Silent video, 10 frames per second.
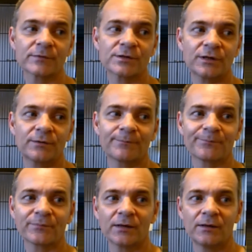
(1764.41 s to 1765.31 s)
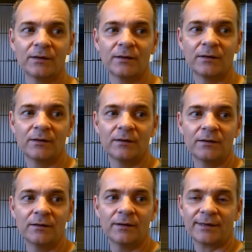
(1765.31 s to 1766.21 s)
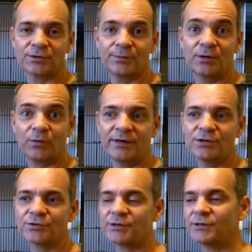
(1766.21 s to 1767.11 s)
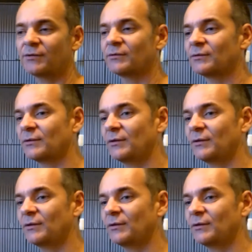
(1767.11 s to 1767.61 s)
So that should be quite interesting.